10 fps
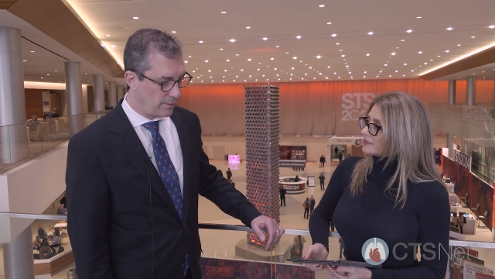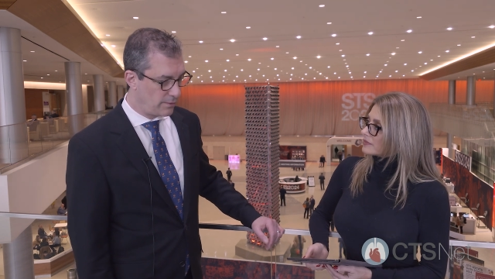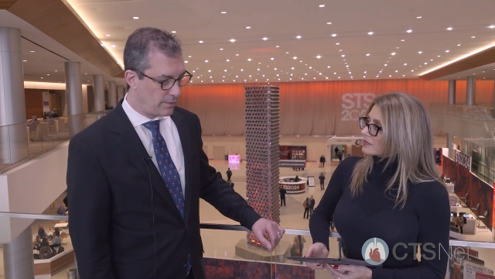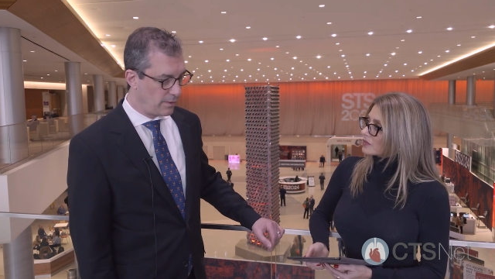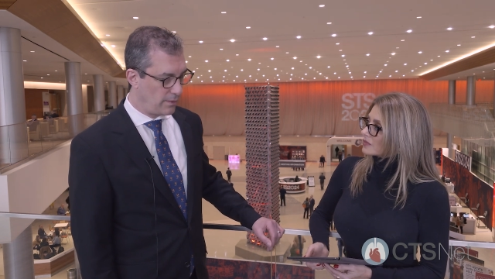
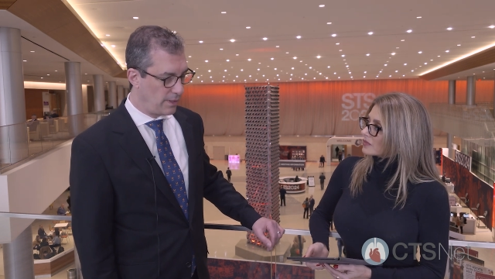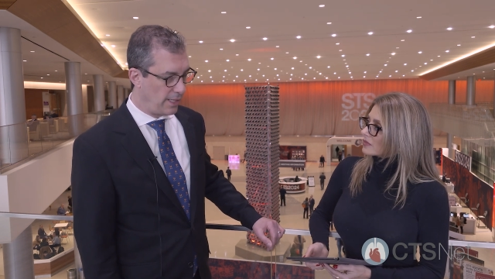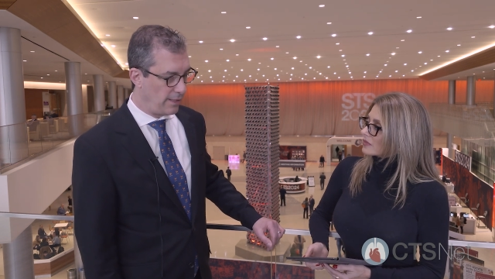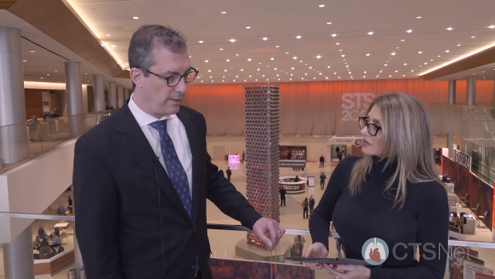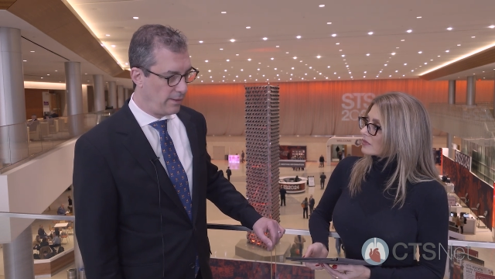
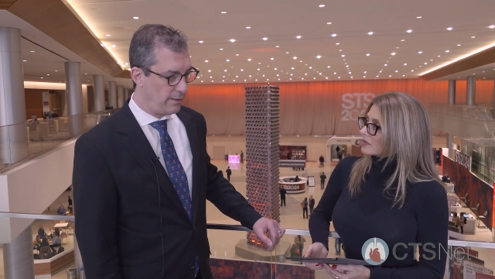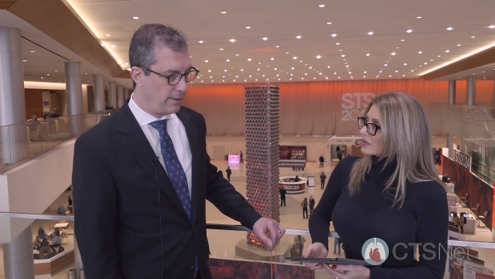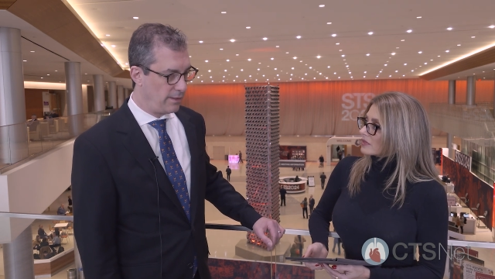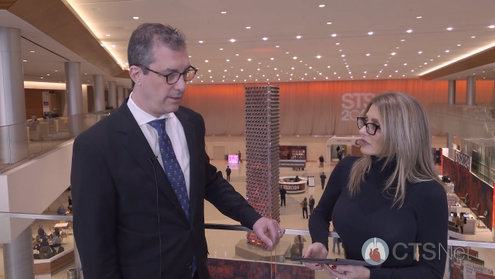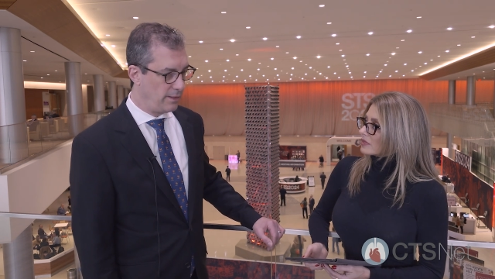Speaker 1: So,
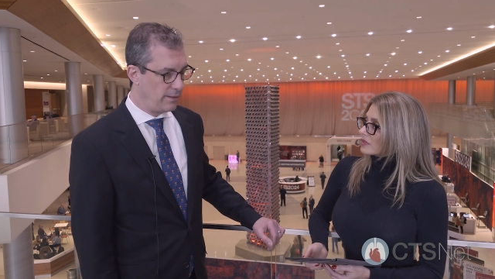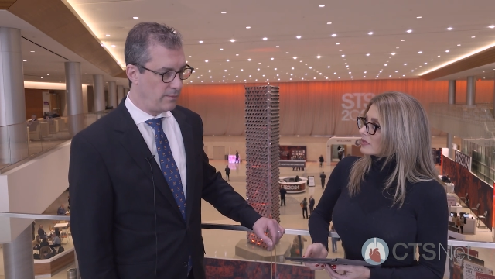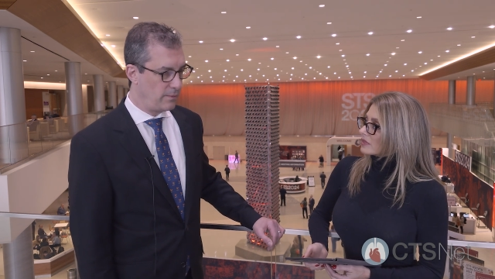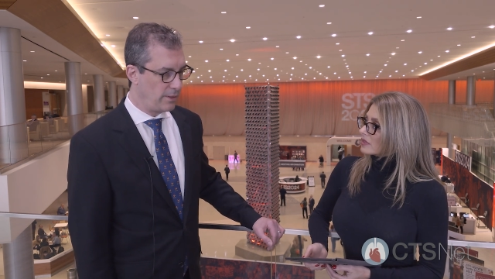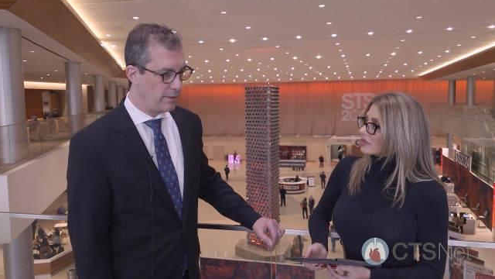you know,
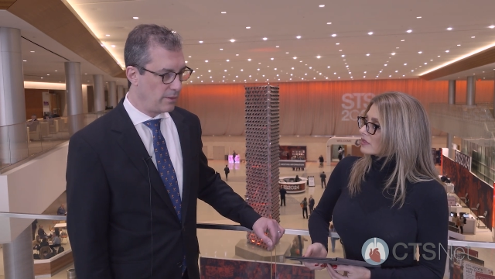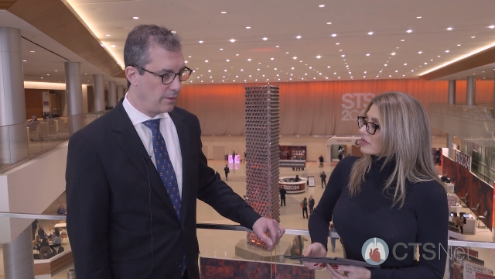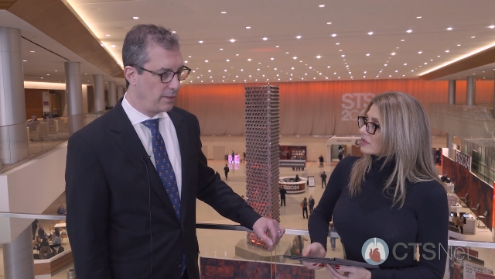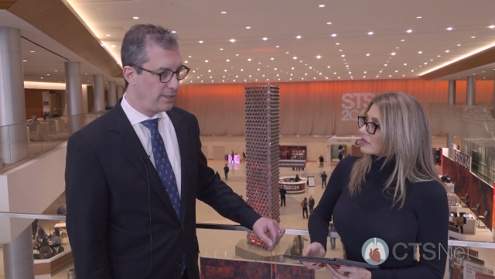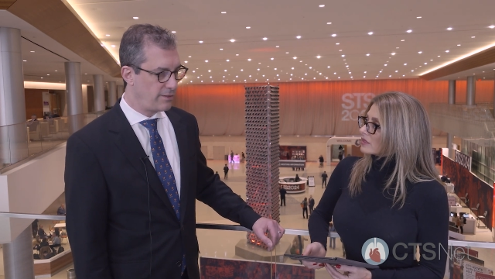one of the
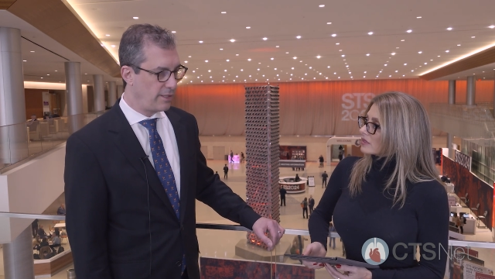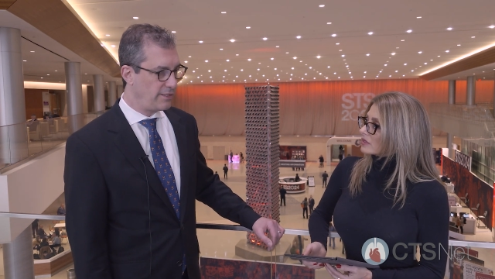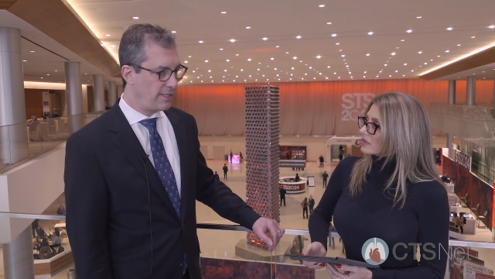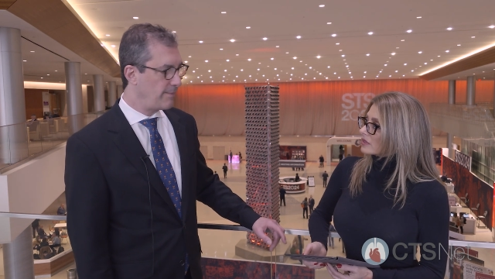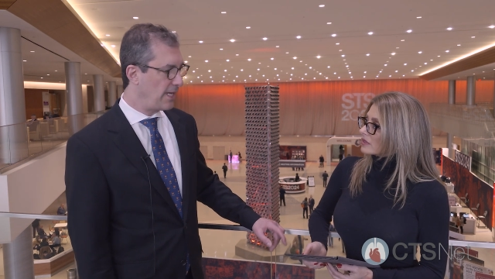early studies
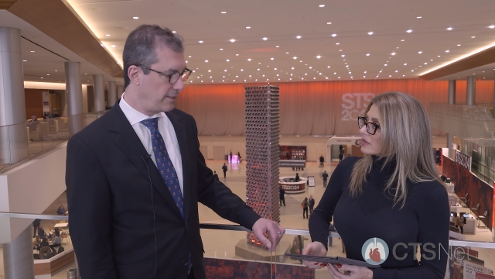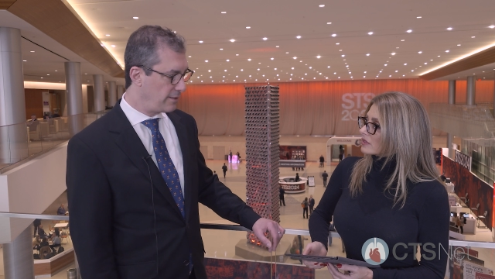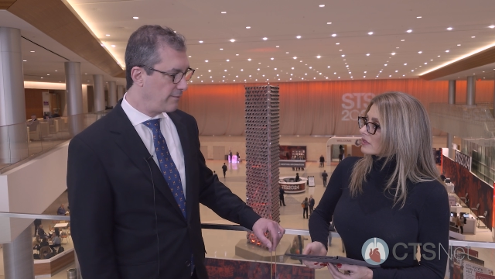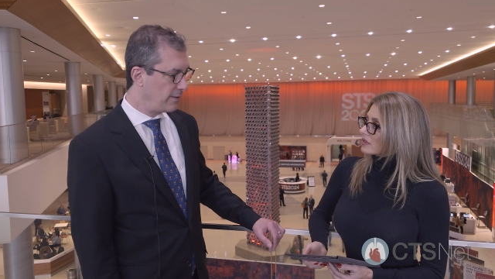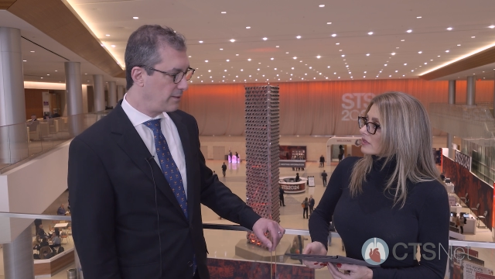came out of the
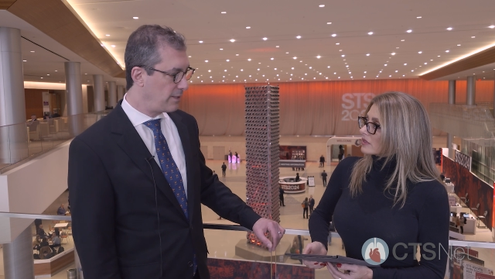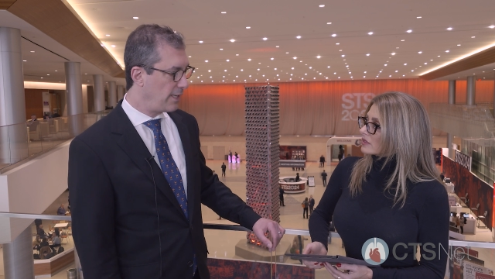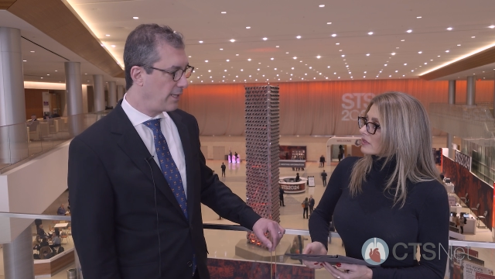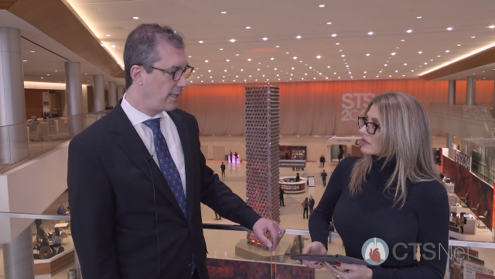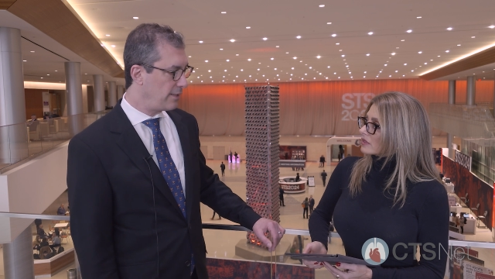Cleveland
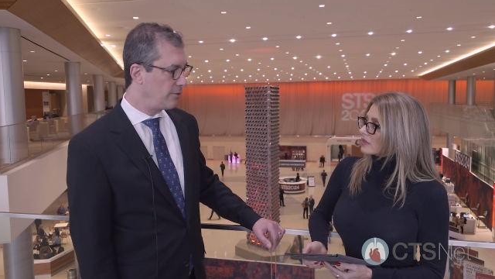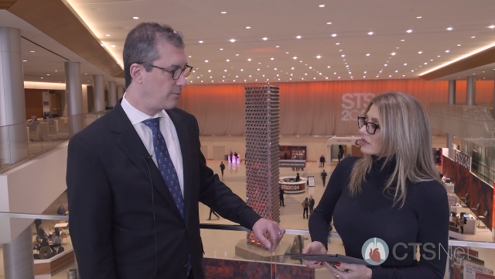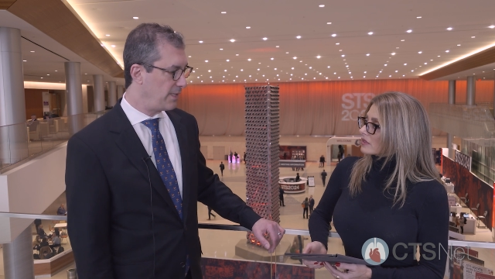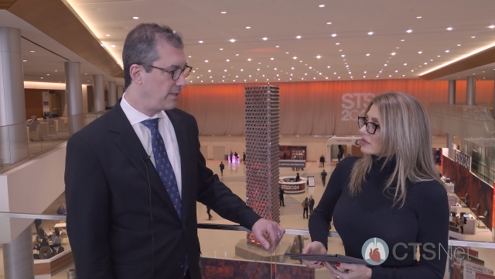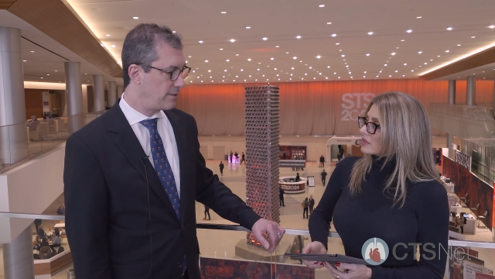Clinic, and there's
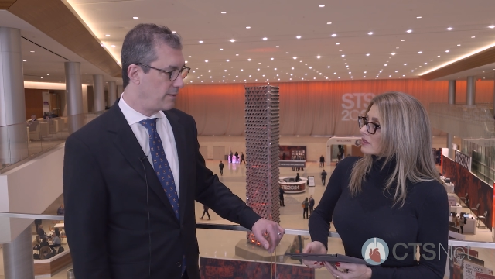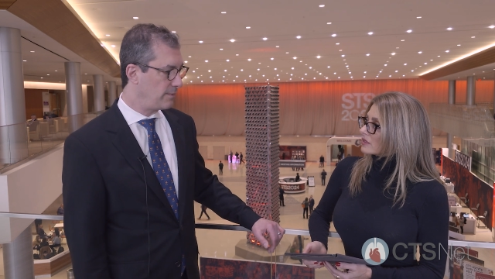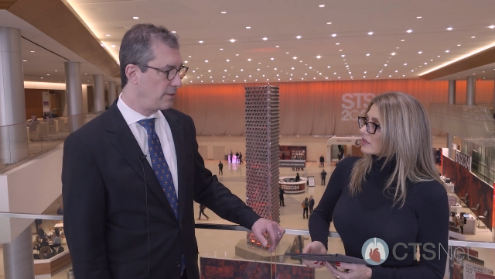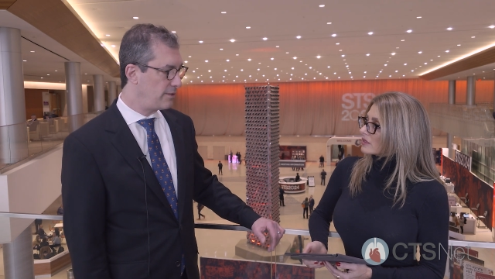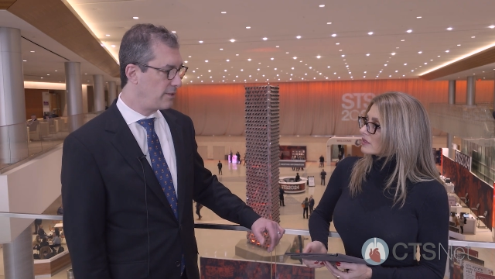been some
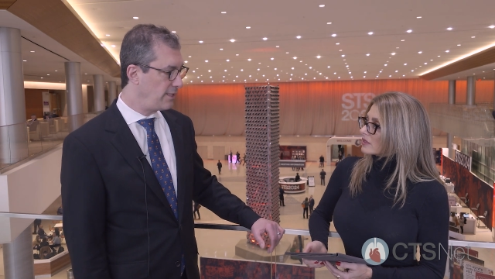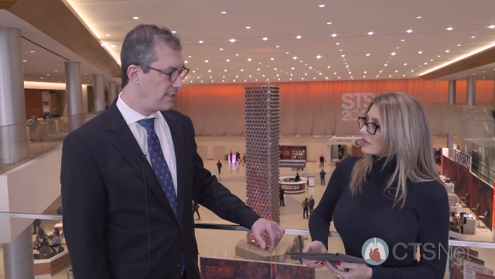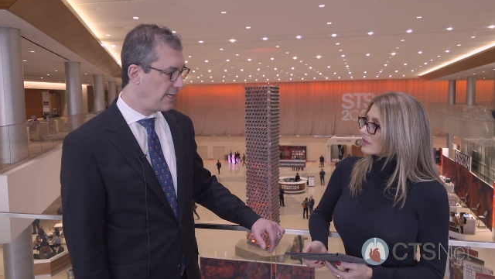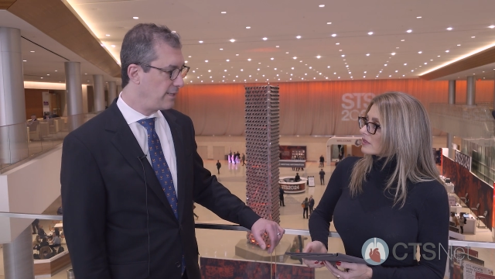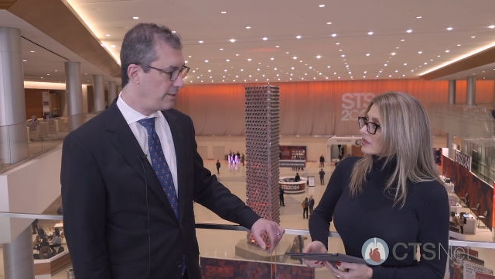good studies
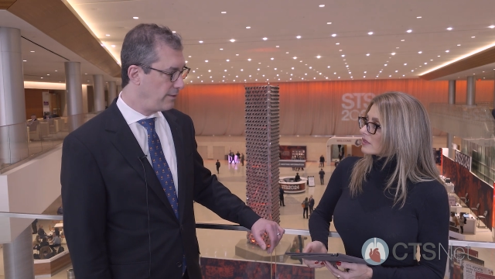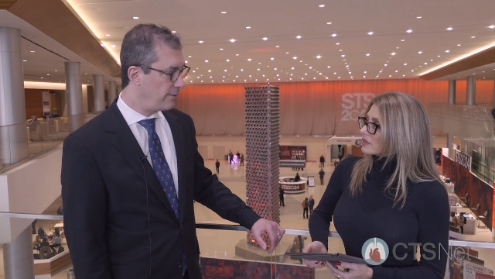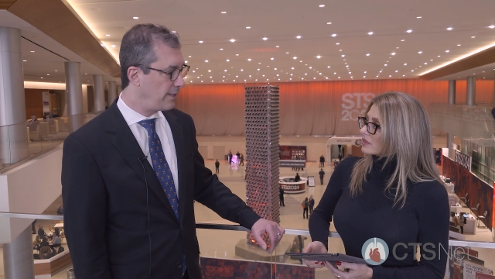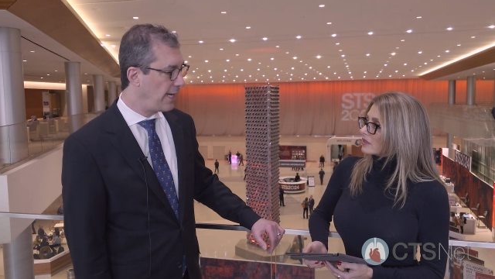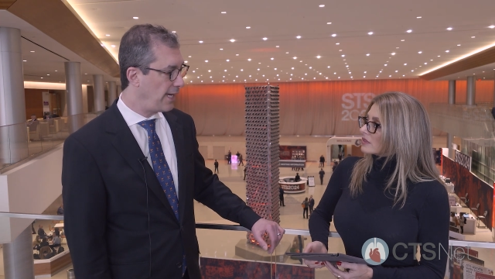out of the
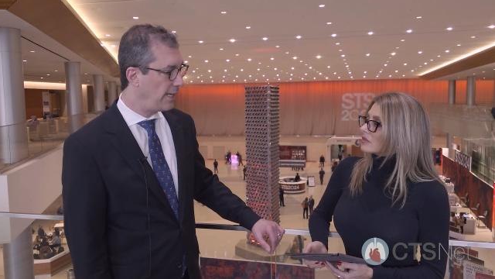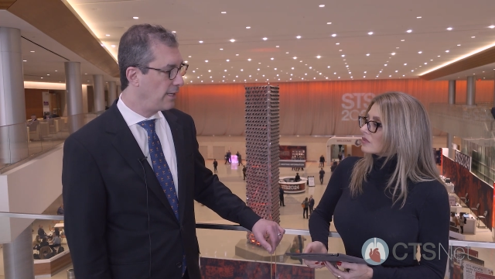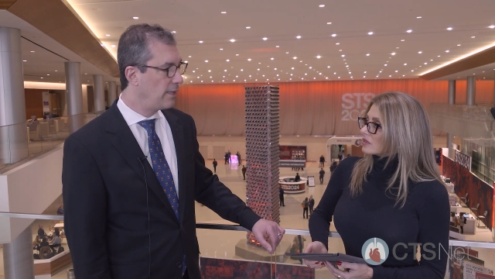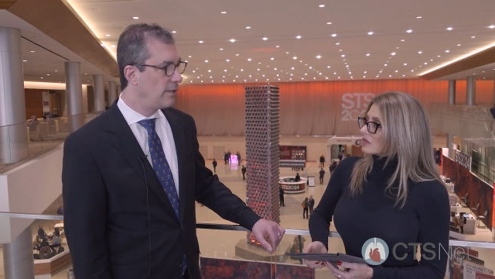UK